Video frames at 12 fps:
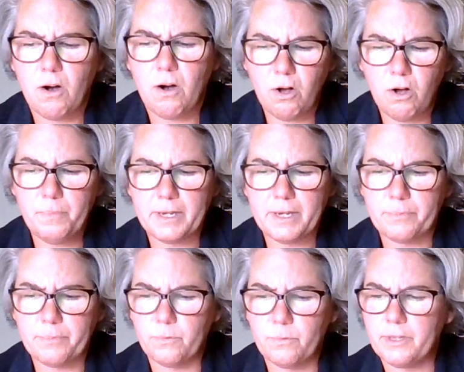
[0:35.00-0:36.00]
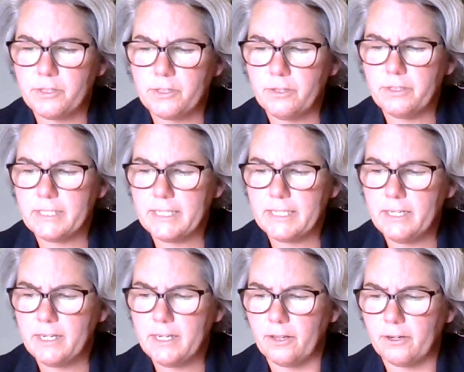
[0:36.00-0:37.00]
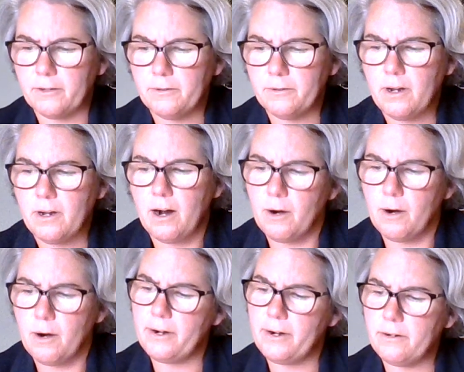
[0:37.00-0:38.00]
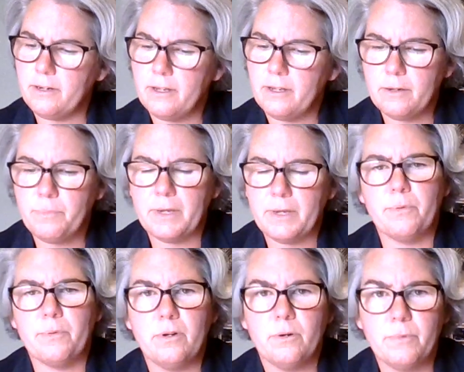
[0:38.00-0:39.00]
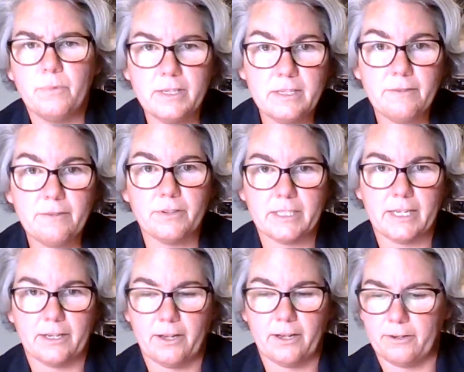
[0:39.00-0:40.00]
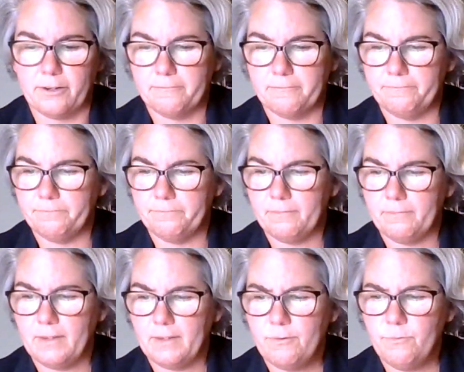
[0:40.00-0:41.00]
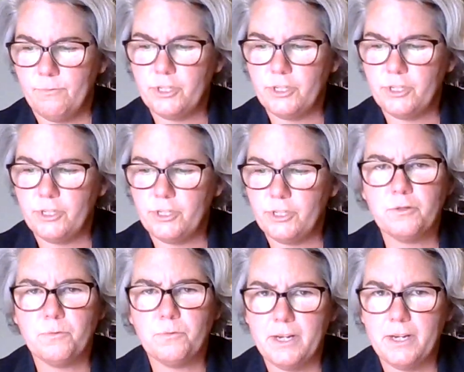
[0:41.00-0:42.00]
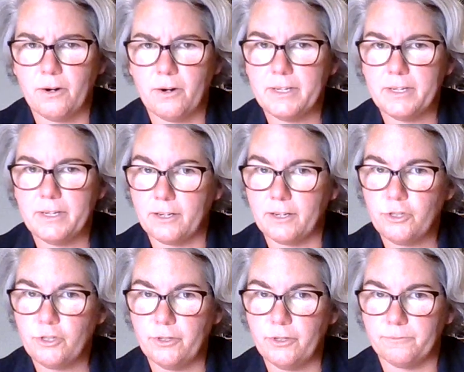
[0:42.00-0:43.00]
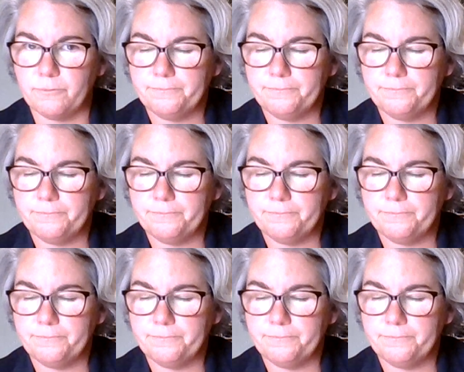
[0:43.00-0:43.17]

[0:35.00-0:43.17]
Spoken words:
all people with a certain skin color are better than people with a different skin color, which, of course, we know is not true.